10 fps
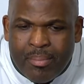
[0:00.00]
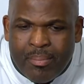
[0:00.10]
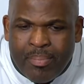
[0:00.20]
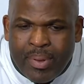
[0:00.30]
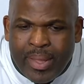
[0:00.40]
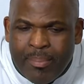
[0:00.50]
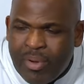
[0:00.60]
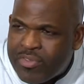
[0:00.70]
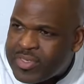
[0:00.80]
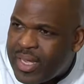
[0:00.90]
playing
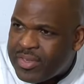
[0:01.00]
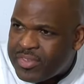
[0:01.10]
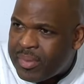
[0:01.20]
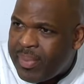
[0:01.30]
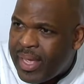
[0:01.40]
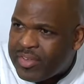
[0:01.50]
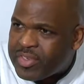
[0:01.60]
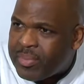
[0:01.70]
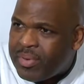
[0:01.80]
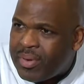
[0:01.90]
both sides of the
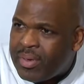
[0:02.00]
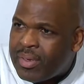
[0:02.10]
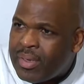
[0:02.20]
basketball.